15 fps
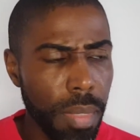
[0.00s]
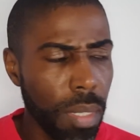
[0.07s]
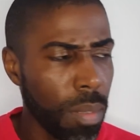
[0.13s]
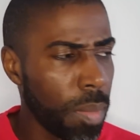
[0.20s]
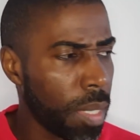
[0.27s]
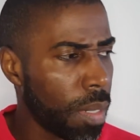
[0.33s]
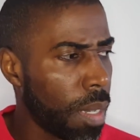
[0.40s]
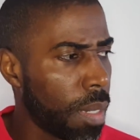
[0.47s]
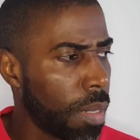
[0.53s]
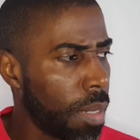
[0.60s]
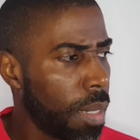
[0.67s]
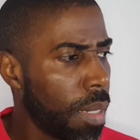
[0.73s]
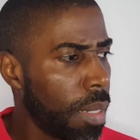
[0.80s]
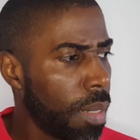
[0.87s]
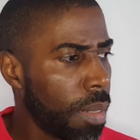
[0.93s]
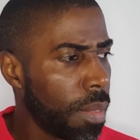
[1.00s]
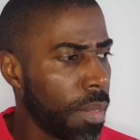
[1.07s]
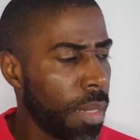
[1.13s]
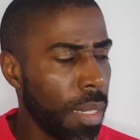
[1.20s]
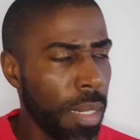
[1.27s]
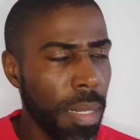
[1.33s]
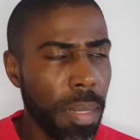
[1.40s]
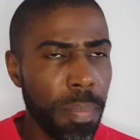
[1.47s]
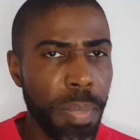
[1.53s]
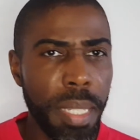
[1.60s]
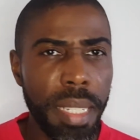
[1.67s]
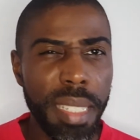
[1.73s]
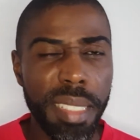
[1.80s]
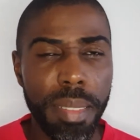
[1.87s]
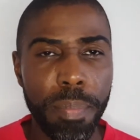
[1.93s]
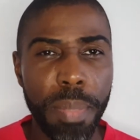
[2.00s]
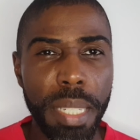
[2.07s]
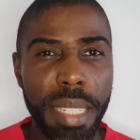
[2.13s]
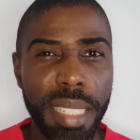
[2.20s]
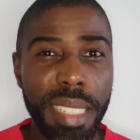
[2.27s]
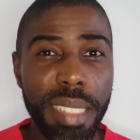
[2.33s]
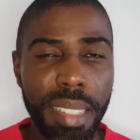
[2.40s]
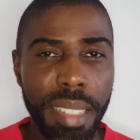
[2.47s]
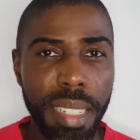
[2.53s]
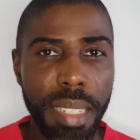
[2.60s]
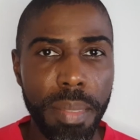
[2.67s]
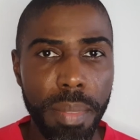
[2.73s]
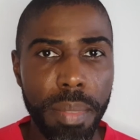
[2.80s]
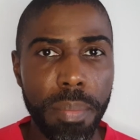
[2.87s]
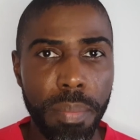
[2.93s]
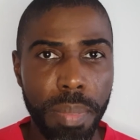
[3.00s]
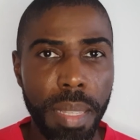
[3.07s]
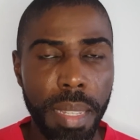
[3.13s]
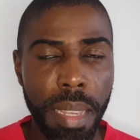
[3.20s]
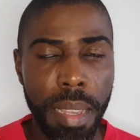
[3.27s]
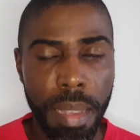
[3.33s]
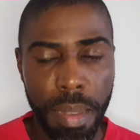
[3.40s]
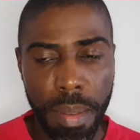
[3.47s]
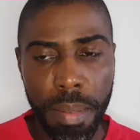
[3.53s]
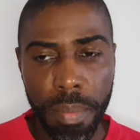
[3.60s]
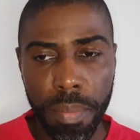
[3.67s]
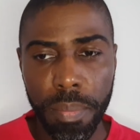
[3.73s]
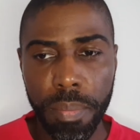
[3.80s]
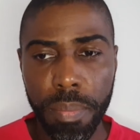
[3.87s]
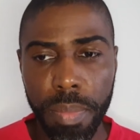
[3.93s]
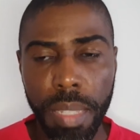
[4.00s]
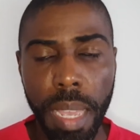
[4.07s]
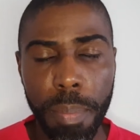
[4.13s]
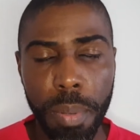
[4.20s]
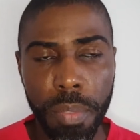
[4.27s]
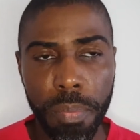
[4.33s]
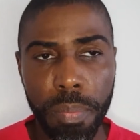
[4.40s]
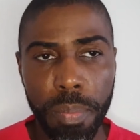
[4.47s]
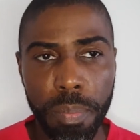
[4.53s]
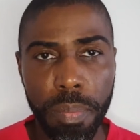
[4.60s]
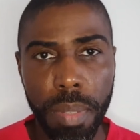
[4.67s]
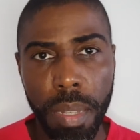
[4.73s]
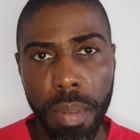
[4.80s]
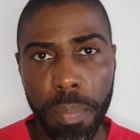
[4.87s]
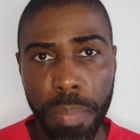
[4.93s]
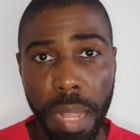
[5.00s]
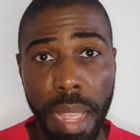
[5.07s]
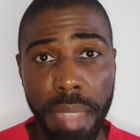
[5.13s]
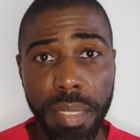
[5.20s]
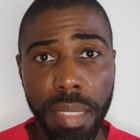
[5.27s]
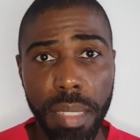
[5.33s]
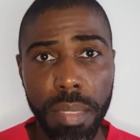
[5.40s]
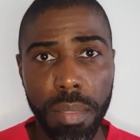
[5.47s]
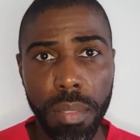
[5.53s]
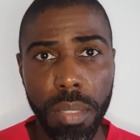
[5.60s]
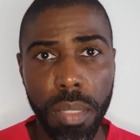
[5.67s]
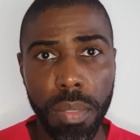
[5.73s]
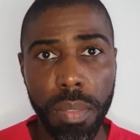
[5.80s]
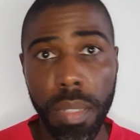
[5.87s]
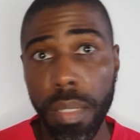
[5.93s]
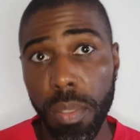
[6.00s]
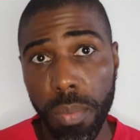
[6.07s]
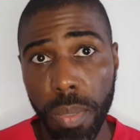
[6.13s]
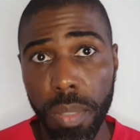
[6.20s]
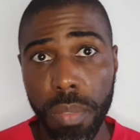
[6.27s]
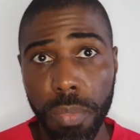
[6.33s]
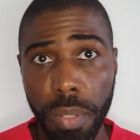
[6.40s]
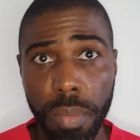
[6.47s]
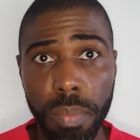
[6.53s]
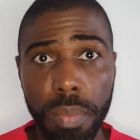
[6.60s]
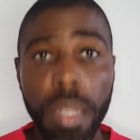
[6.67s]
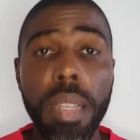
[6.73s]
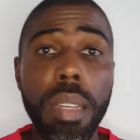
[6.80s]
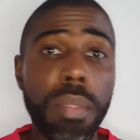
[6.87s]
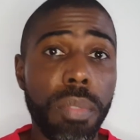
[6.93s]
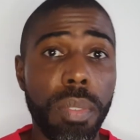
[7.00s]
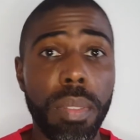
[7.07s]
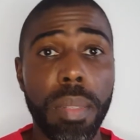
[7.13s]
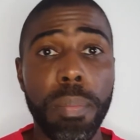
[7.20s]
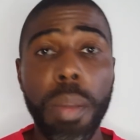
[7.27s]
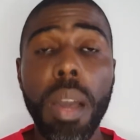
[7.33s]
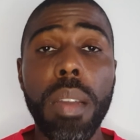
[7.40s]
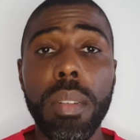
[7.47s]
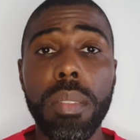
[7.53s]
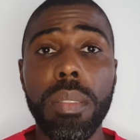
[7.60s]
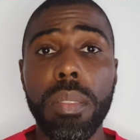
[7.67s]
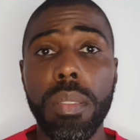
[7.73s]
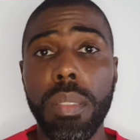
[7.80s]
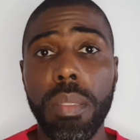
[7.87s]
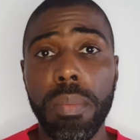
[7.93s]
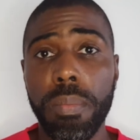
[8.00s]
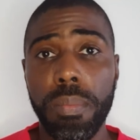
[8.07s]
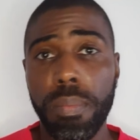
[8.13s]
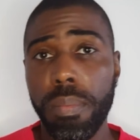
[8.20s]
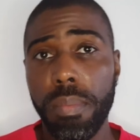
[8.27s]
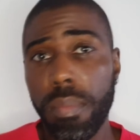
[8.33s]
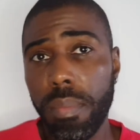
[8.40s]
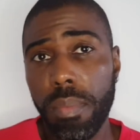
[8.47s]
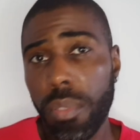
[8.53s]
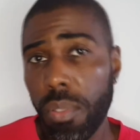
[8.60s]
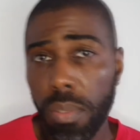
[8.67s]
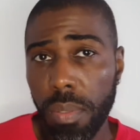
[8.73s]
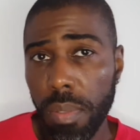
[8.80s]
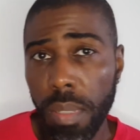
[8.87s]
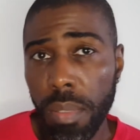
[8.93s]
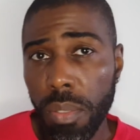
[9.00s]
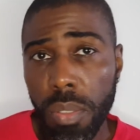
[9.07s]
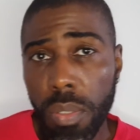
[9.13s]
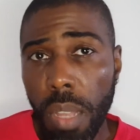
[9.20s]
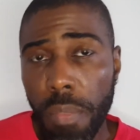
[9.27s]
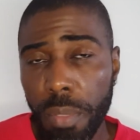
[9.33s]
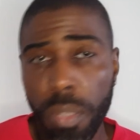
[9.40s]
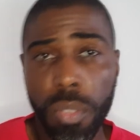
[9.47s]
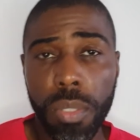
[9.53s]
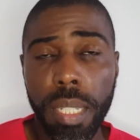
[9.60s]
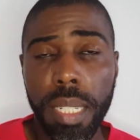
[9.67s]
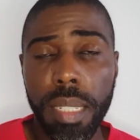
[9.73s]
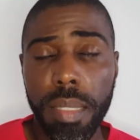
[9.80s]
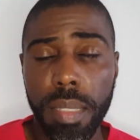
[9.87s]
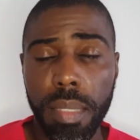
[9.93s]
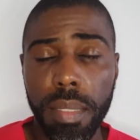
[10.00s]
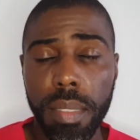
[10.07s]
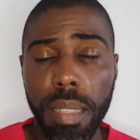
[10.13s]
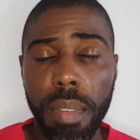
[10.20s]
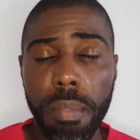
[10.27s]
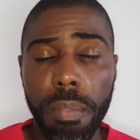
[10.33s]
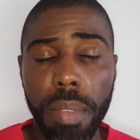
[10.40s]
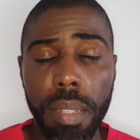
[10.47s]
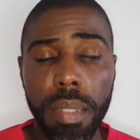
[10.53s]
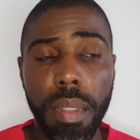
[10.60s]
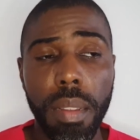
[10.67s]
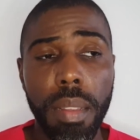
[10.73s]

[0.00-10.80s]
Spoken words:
my God, the PET type of plastic, you know, this one from the bottles of soft drinks and something.